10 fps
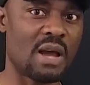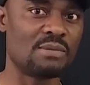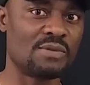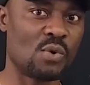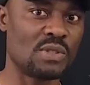
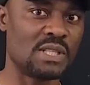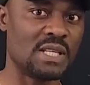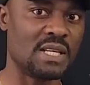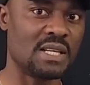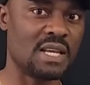times
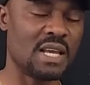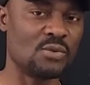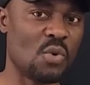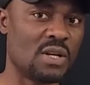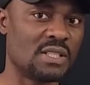14
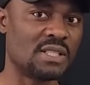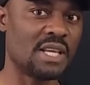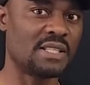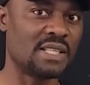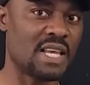is
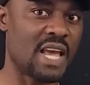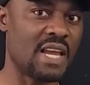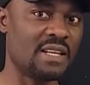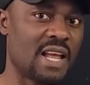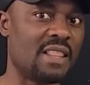
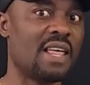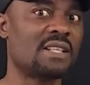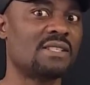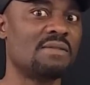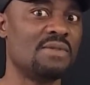168 and
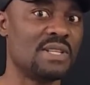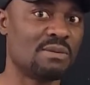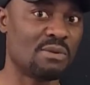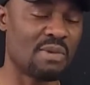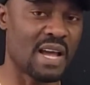that's
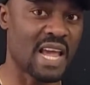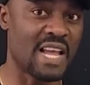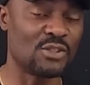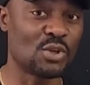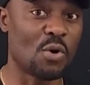divisible by
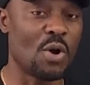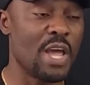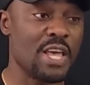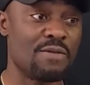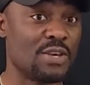8. So
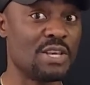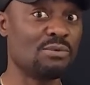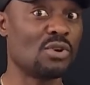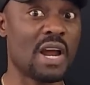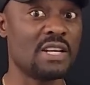if you
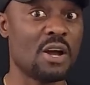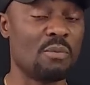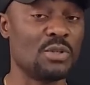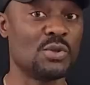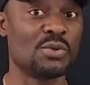keep trying
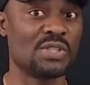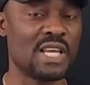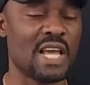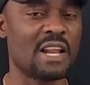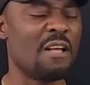numbers, you'll
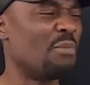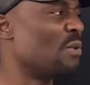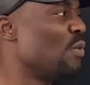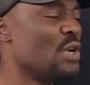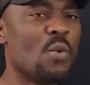see it.
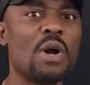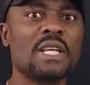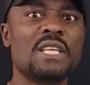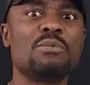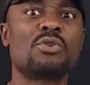But we don't
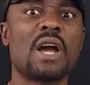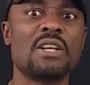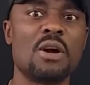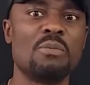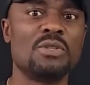want to keep
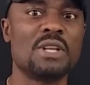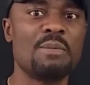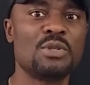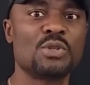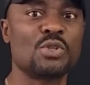trying numbers.
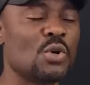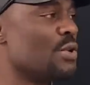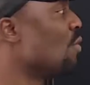Let me just show